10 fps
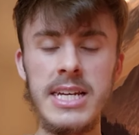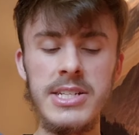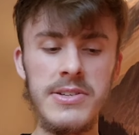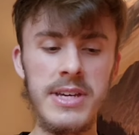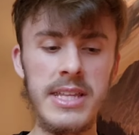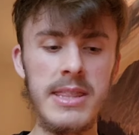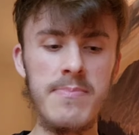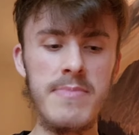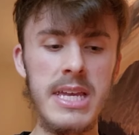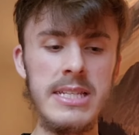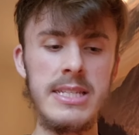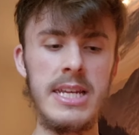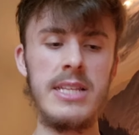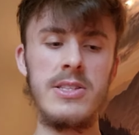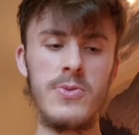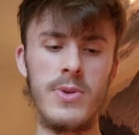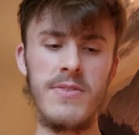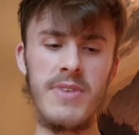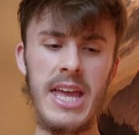I do get the mint and sort of